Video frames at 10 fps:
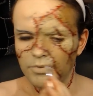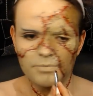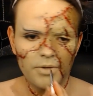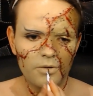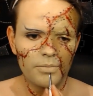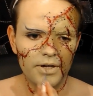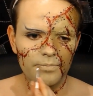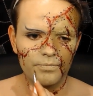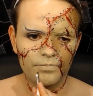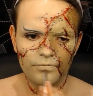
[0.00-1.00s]
Cupid's bow
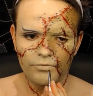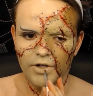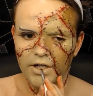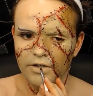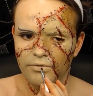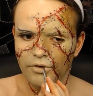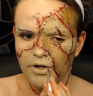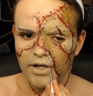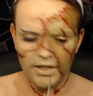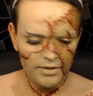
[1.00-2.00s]
bit. Really,
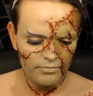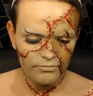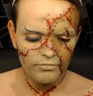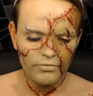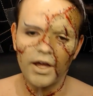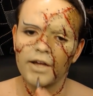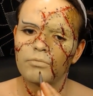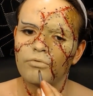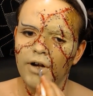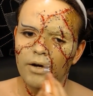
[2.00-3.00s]
really,
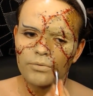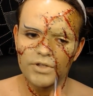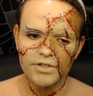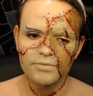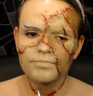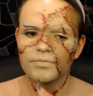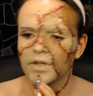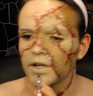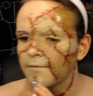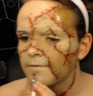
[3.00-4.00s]
like rounded.
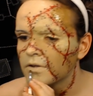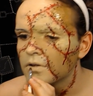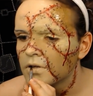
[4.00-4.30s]
Okay.